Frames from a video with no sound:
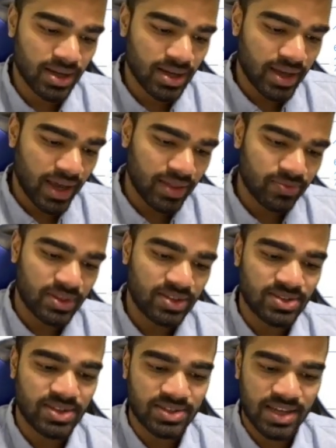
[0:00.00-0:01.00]
And this is
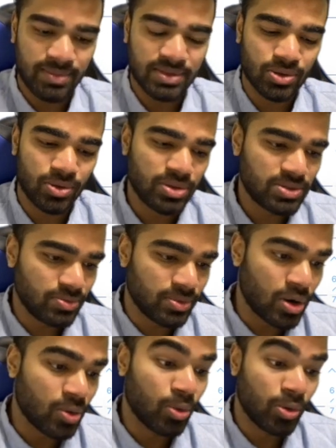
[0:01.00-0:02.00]
the same as always
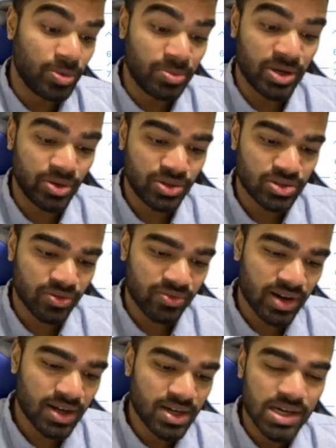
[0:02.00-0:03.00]
what we've been doing so far.